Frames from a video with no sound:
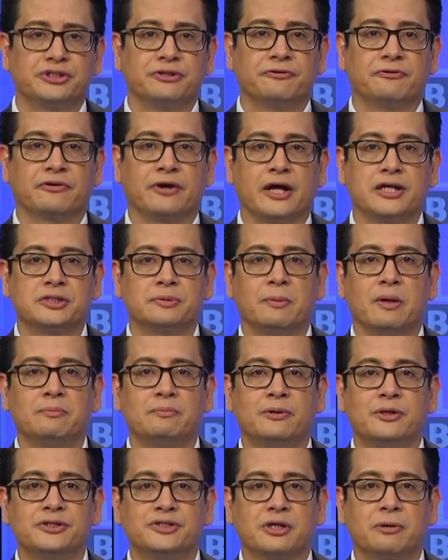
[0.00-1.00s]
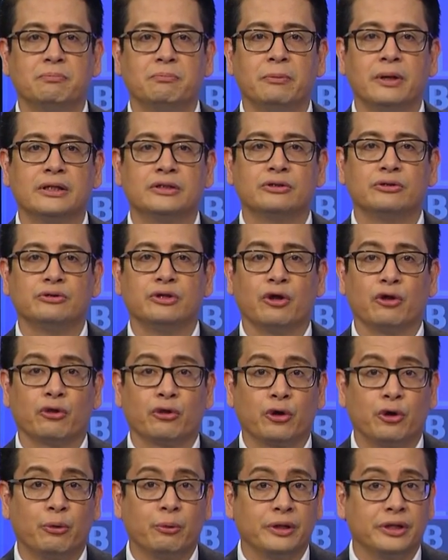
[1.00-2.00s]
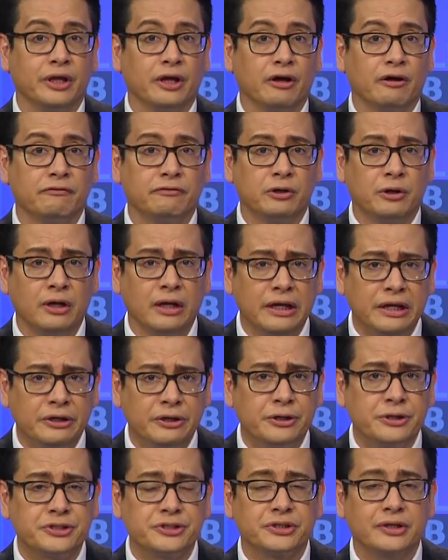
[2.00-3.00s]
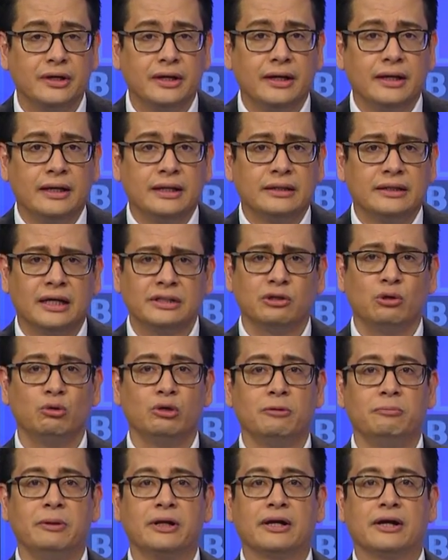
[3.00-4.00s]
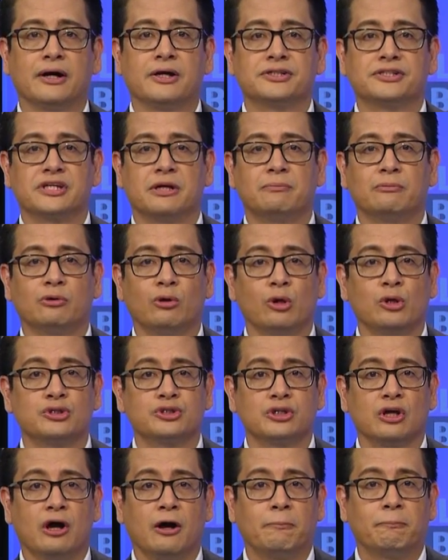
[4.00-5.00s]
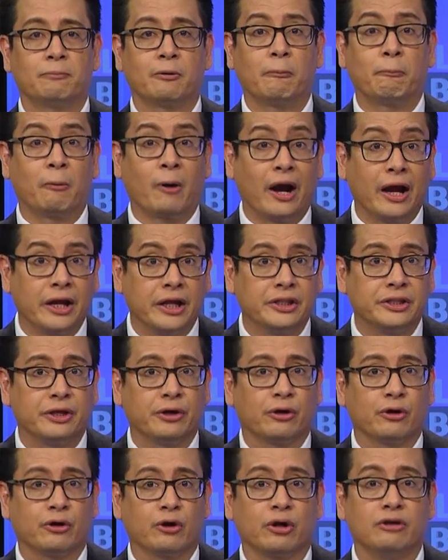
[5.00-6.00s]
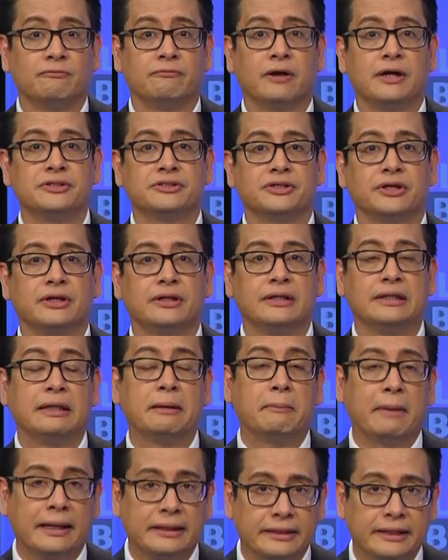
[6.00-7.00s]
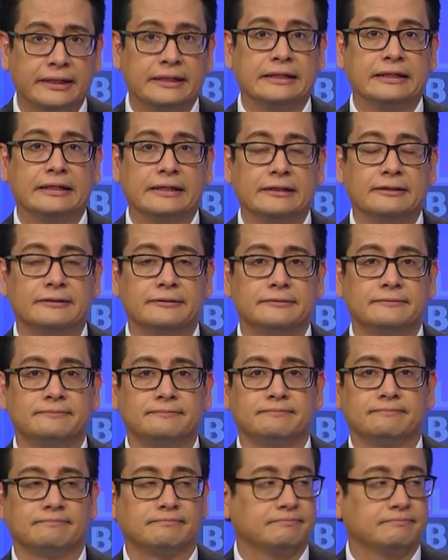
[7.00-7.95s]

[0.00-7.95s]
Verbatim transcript: of Christ members submit to the authority of their leaders not only because some rules of propriety or convention demand it, and